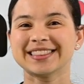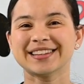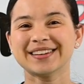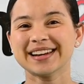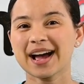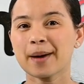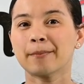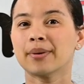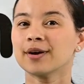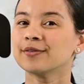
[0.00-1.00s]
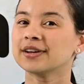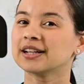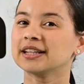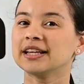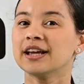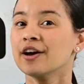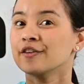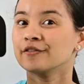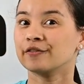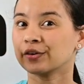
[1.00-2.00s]
They're not perfectly
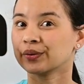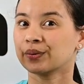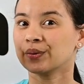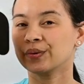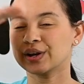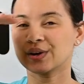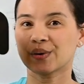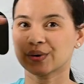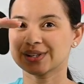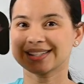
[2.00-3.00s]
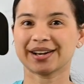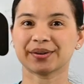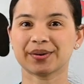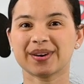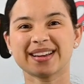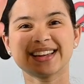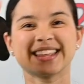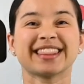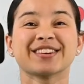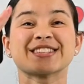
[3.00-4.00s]
vertical and horizontal.
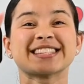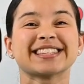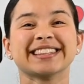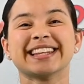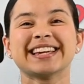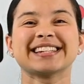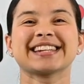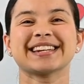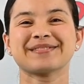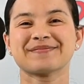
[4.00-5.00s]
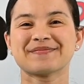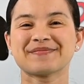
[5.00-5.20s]
They're slanted.